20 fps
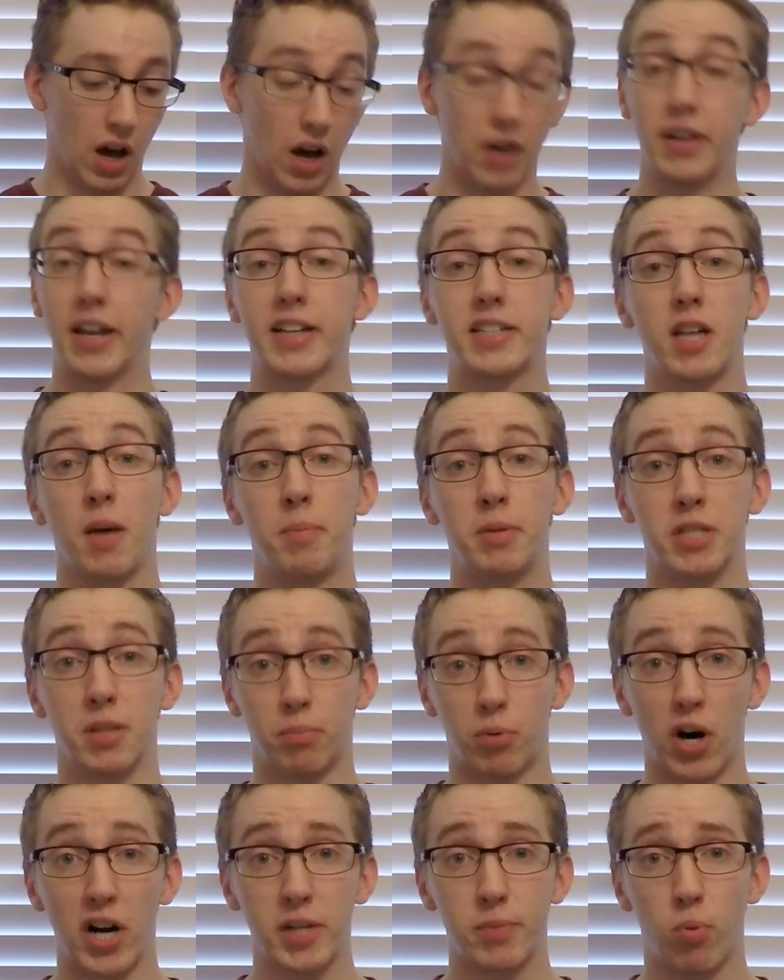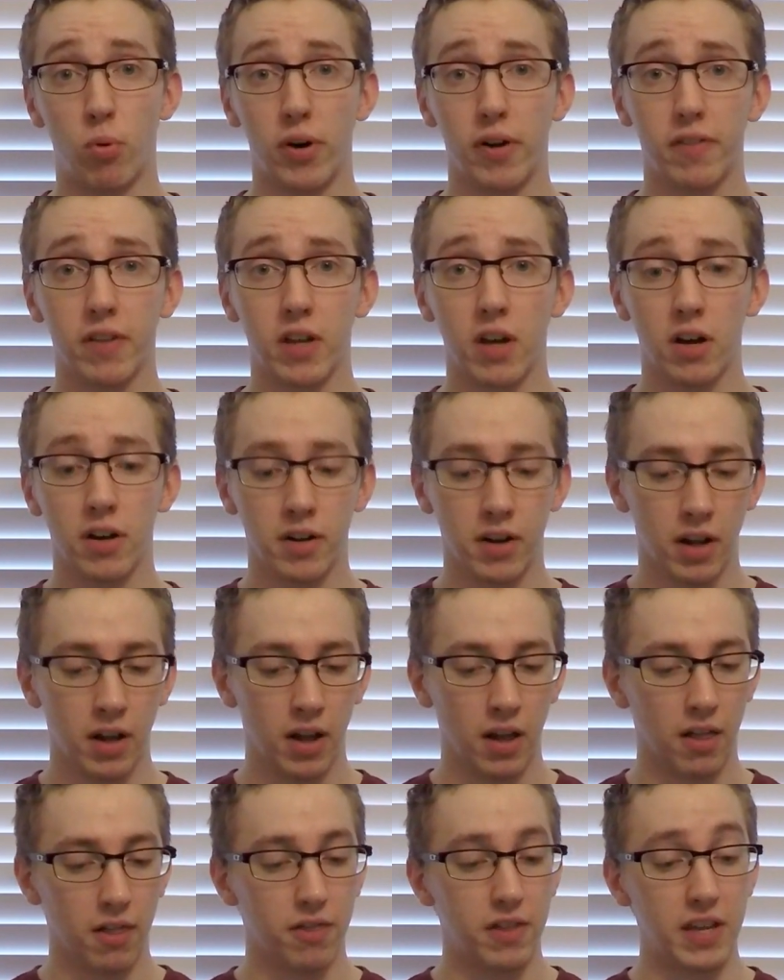Next up is the price point of the gun,
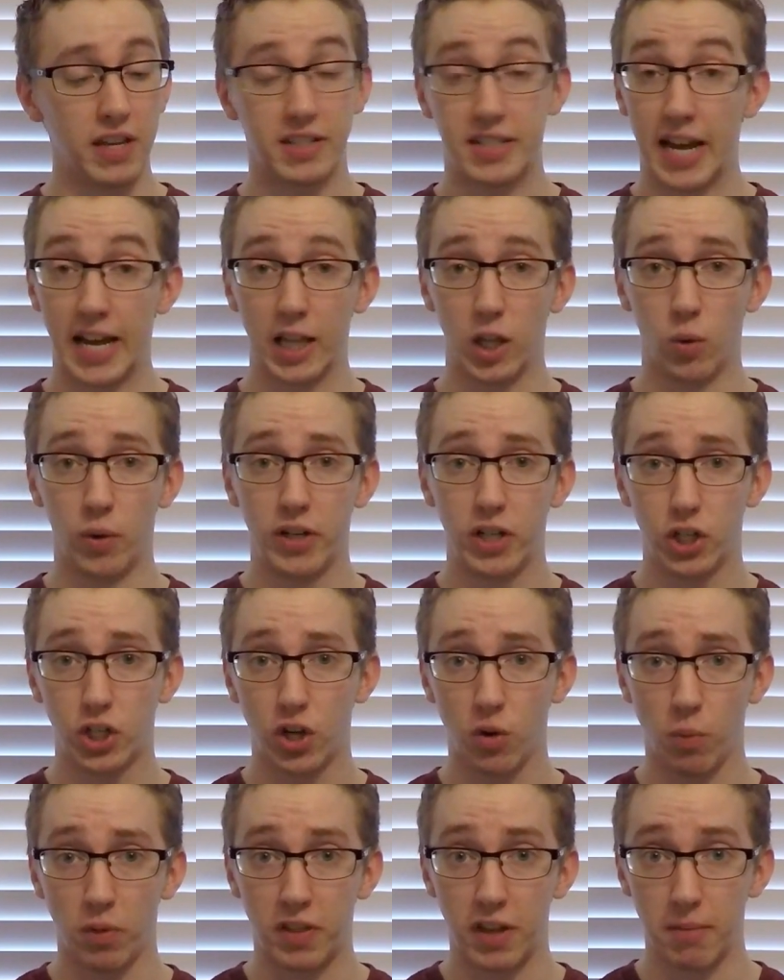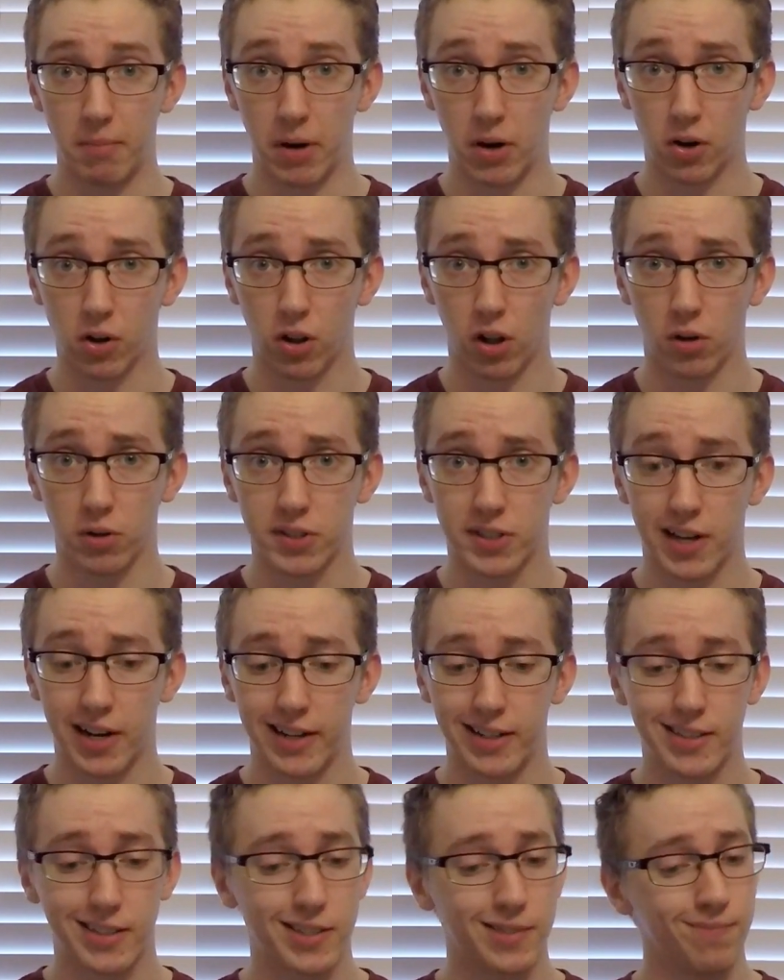the Talo edition with the Ameriglow
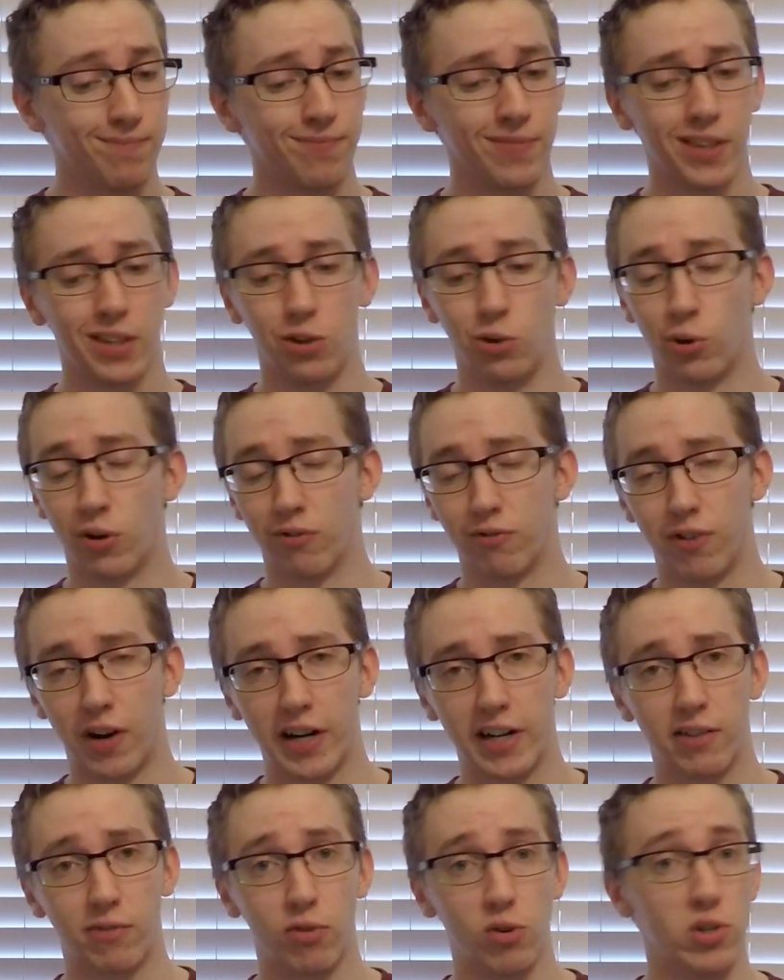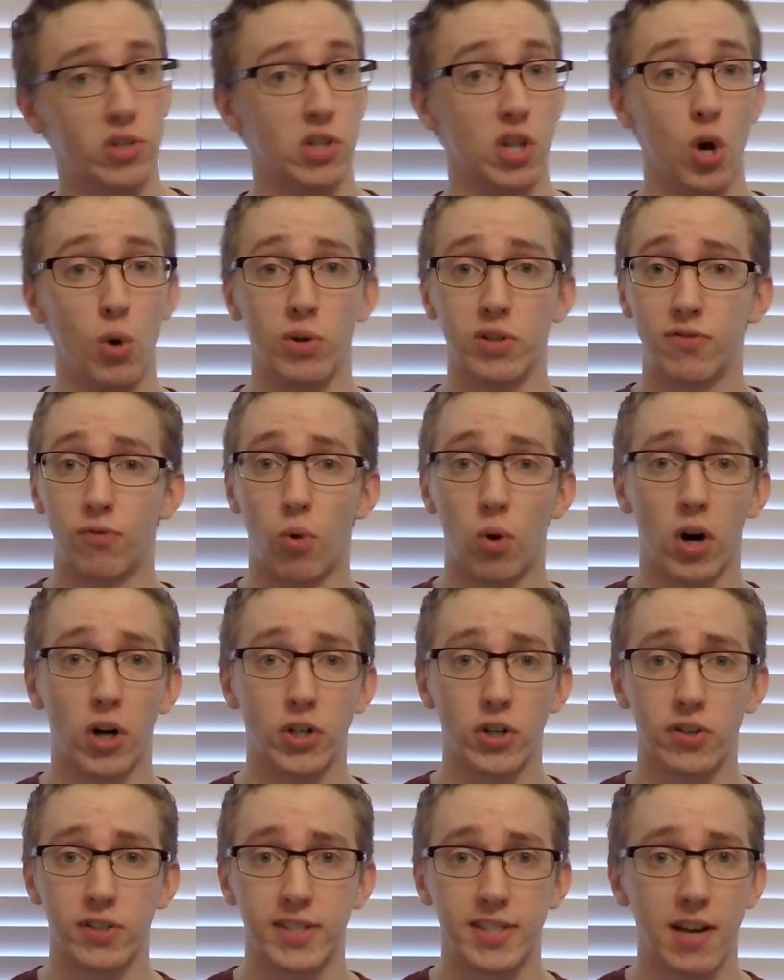sights. You can find it for as low as
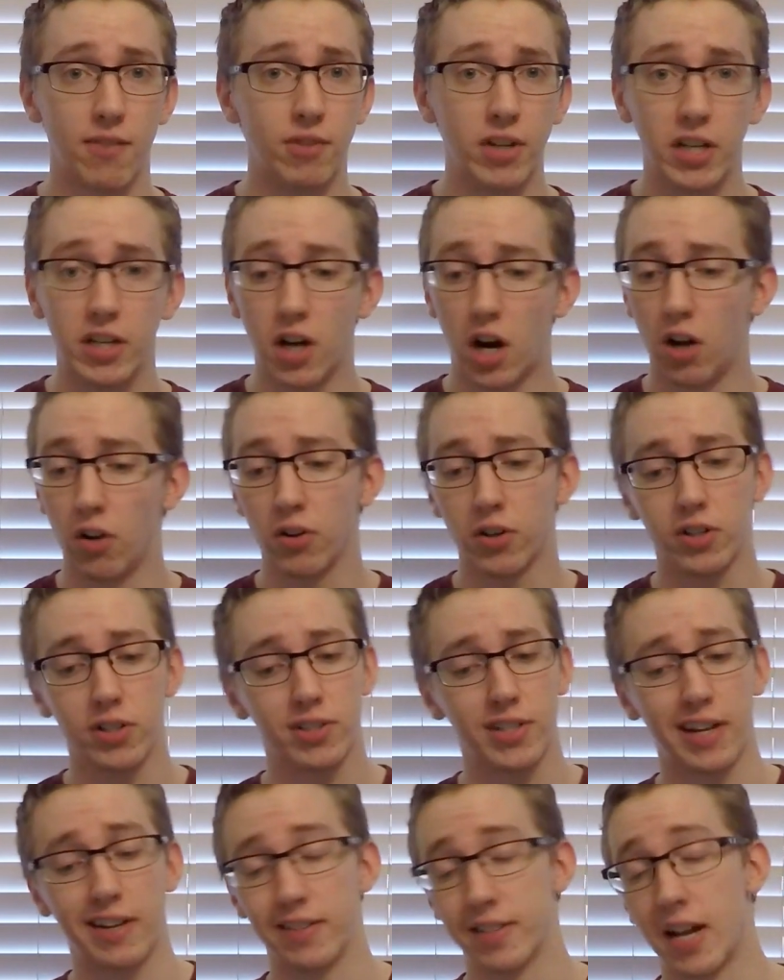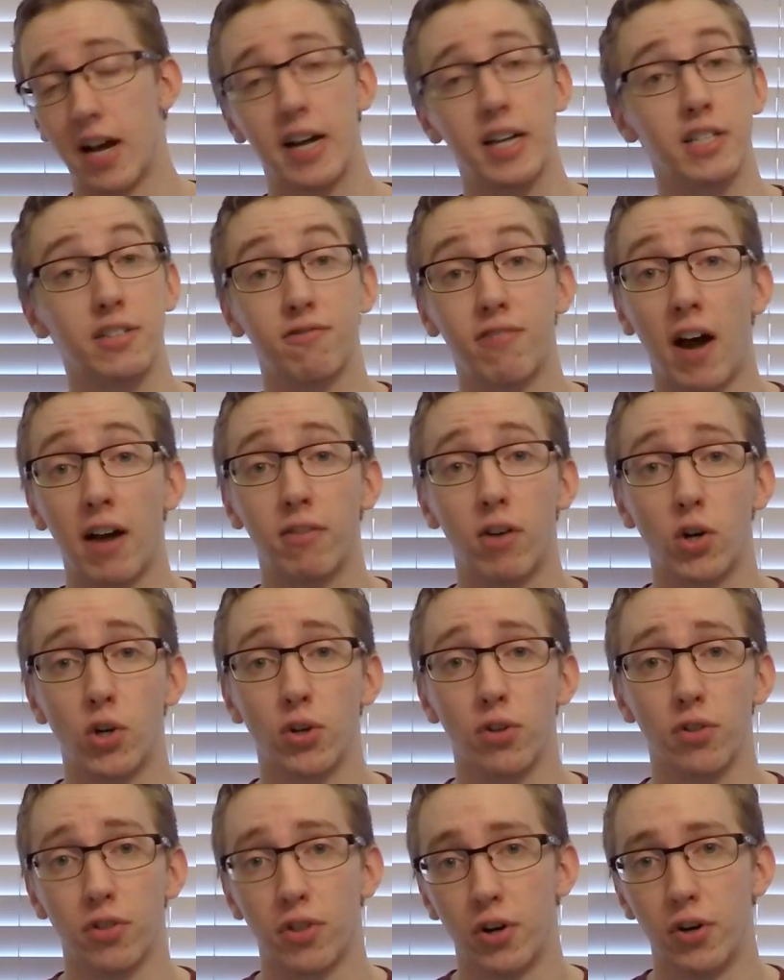$470 and as high as
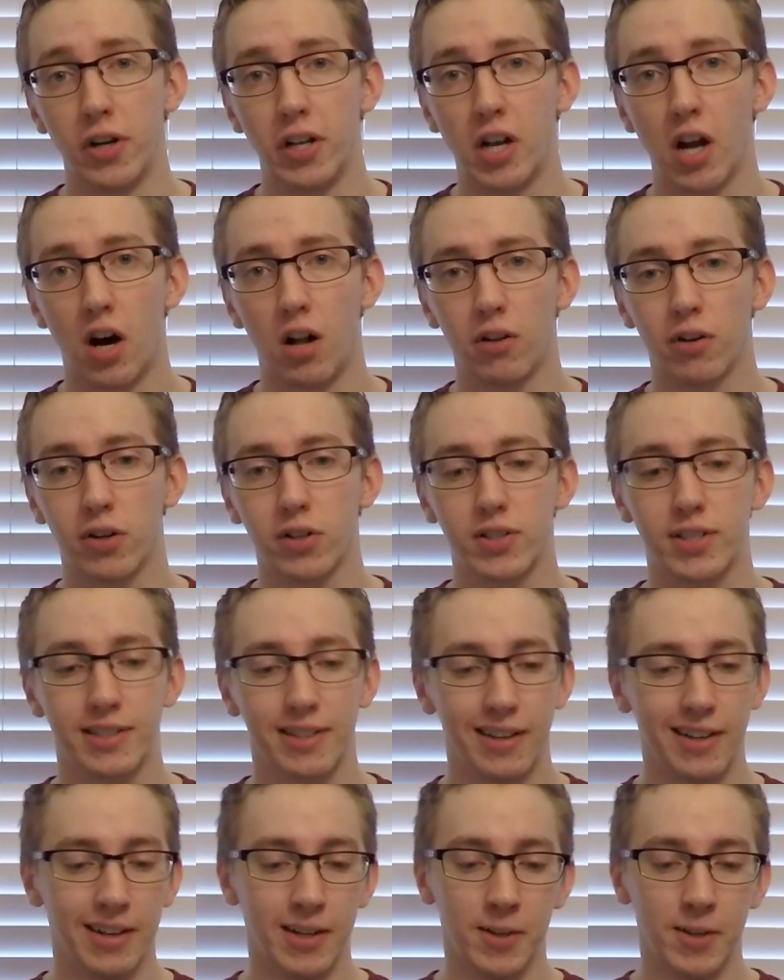$530.